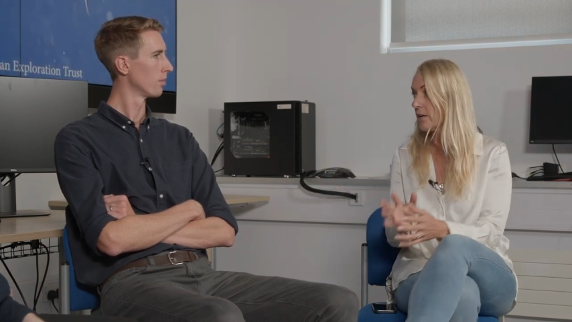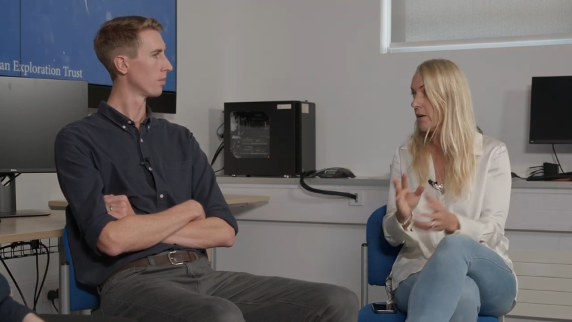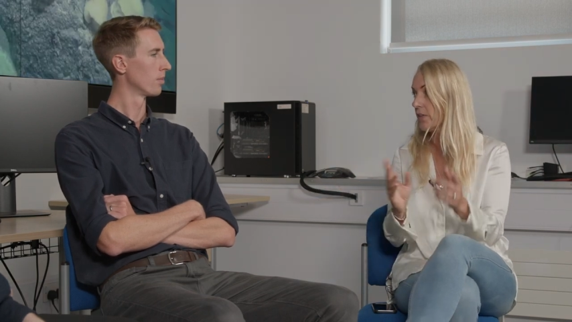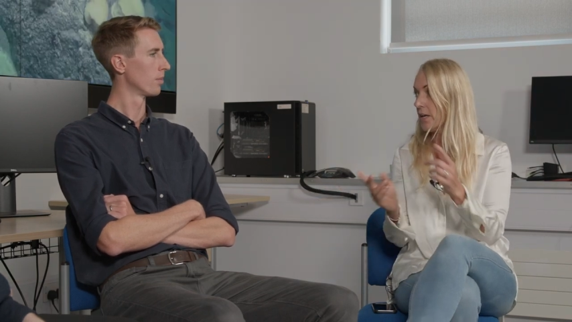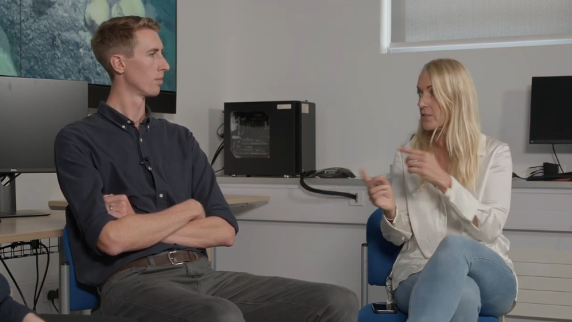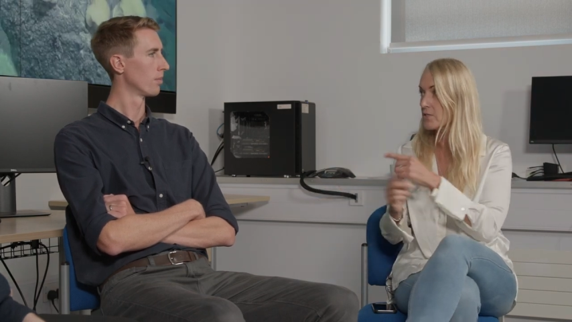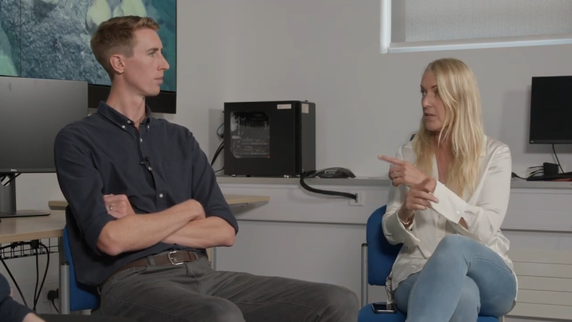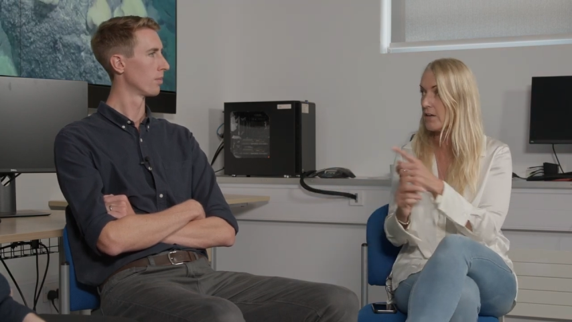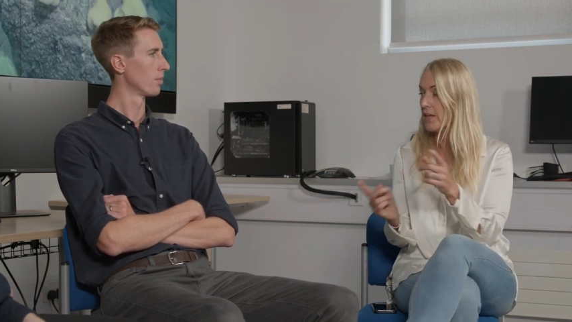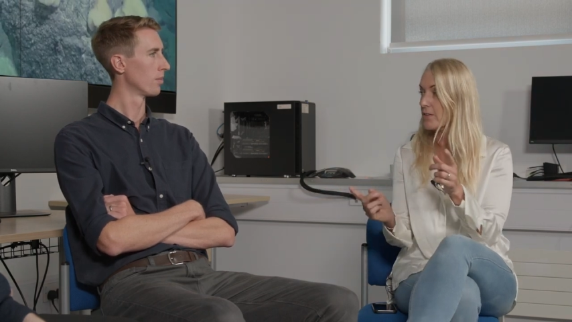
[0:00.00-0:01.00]
Speaker 1: And I think
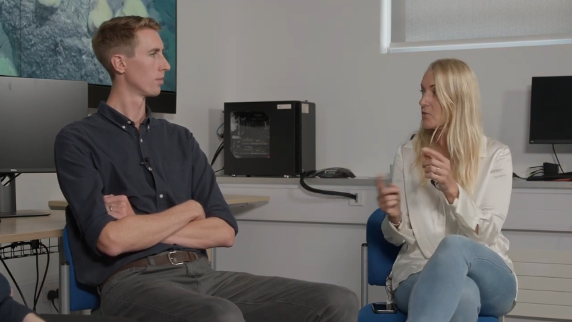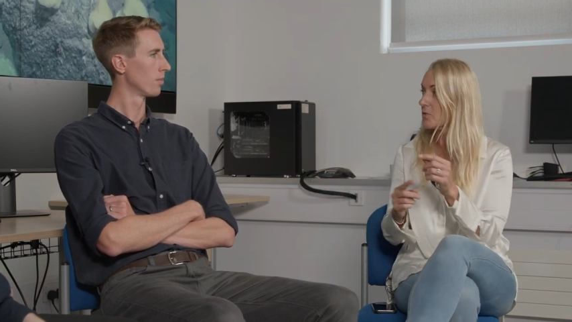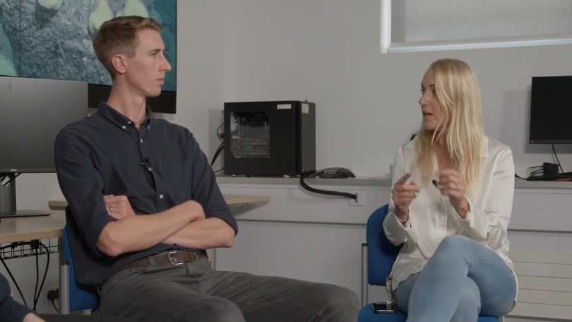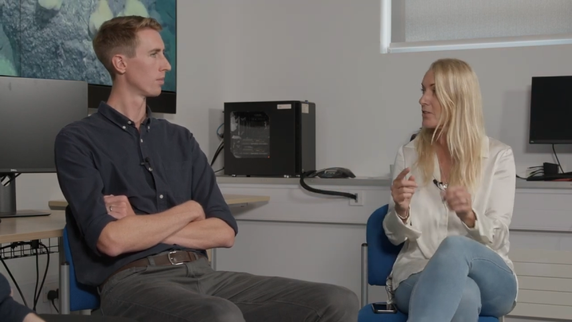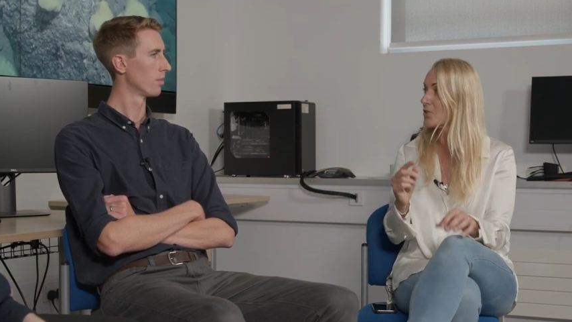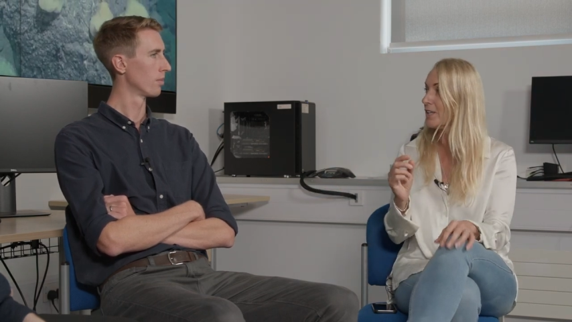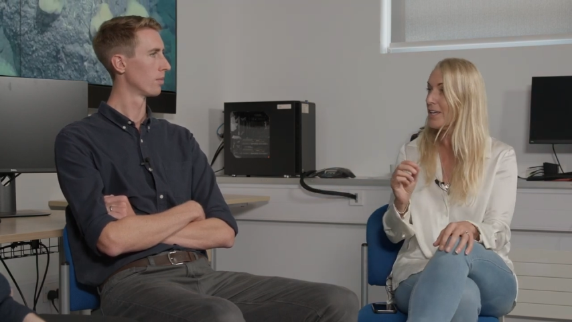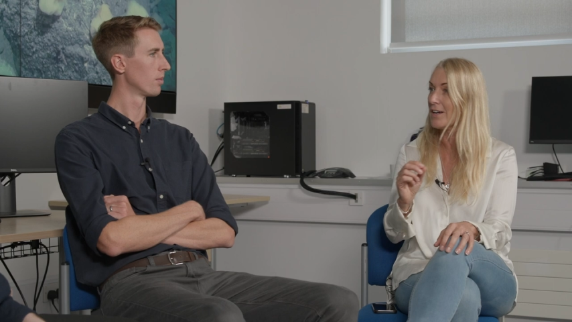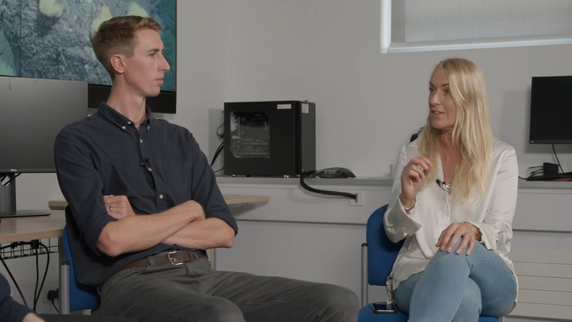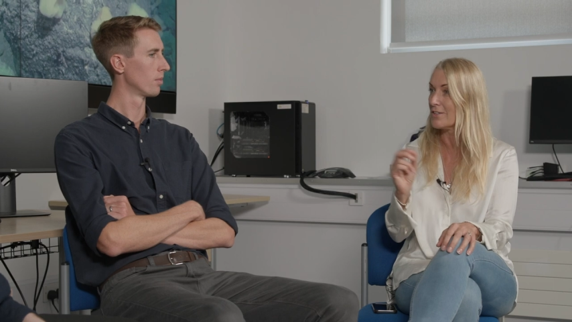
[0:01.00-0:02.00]
it's uh, that's that's the
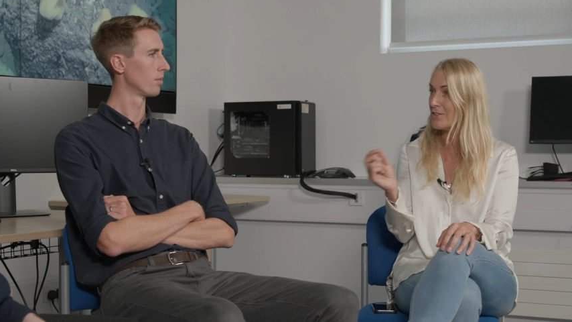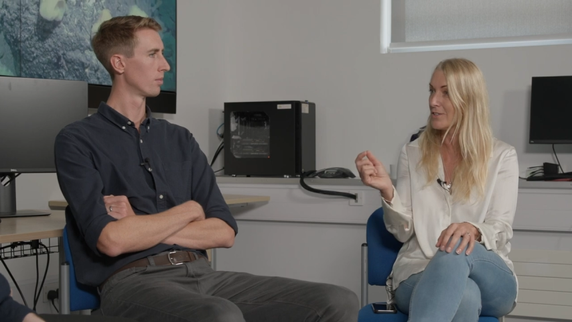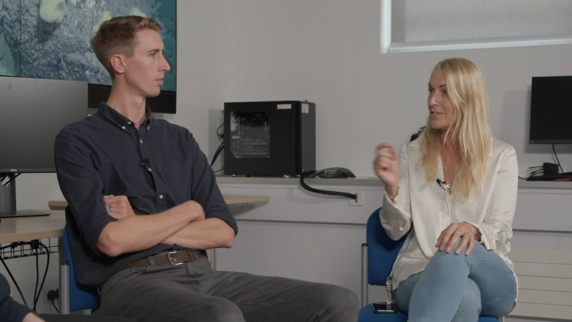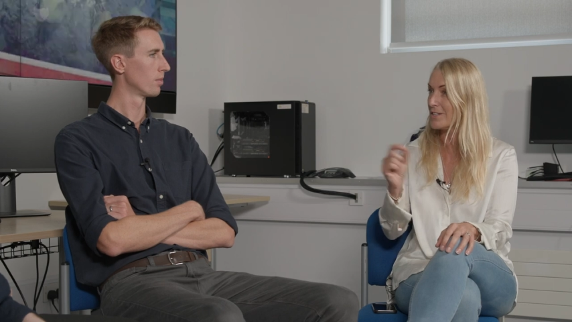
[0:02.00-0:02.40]
key, I think, to the